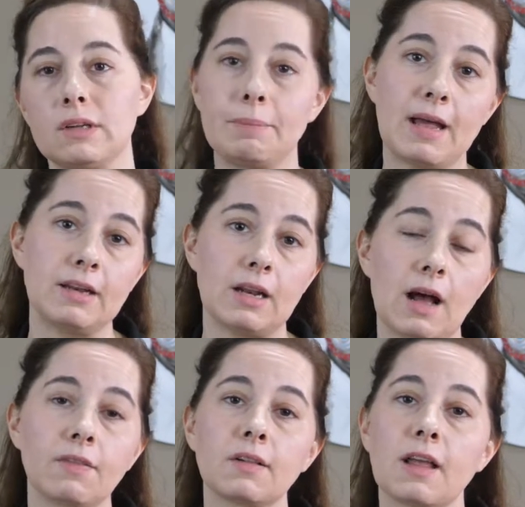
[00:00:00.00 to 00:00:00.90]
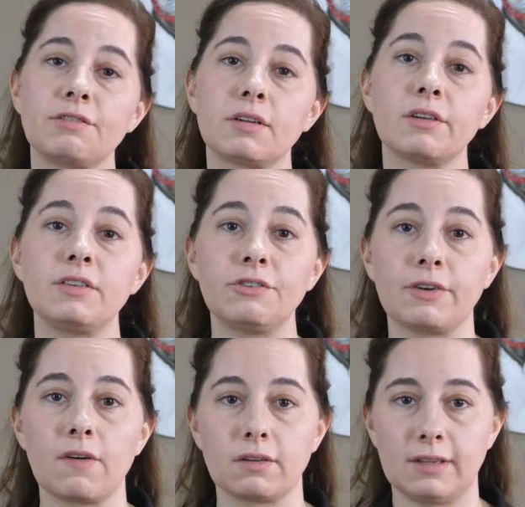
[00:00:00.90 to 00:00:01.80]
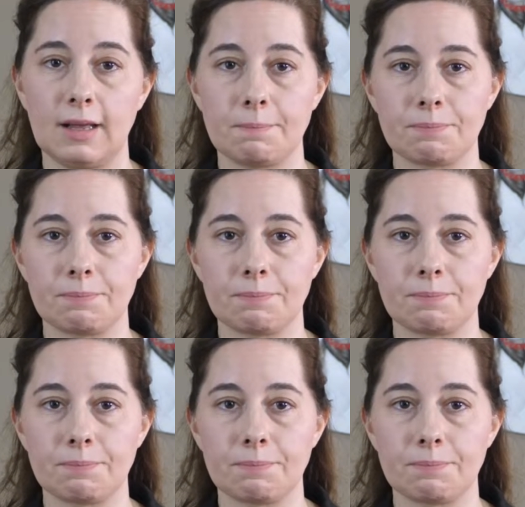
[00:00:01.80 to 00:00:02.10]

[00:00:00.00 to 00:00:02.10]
depending on the level of difficulty.